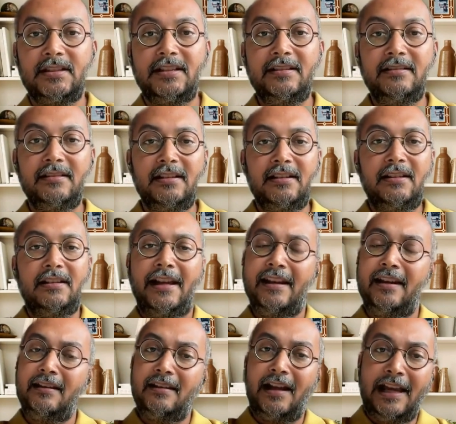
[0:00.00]
right?
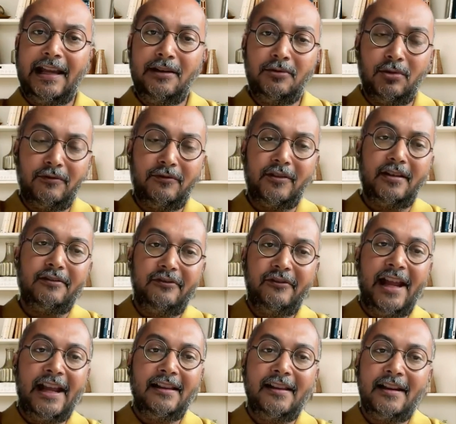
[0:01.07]
And I know for a
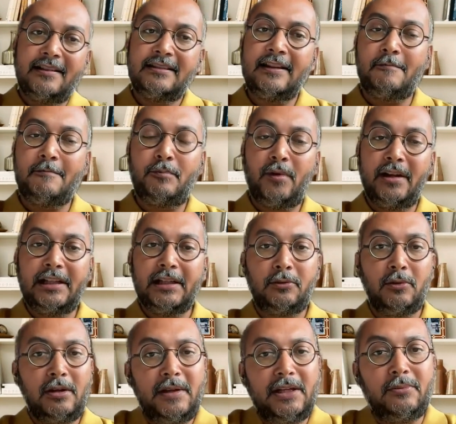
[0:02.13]
fact that at some point
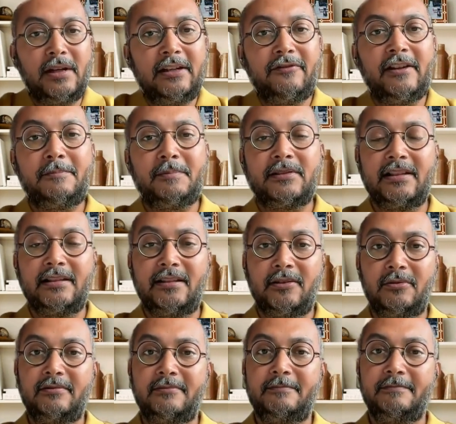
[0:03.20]
it will be 25%
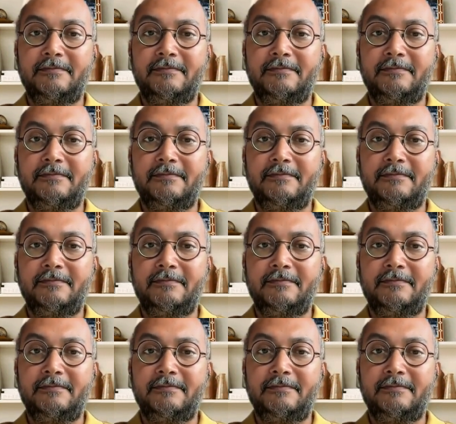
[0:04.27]
down.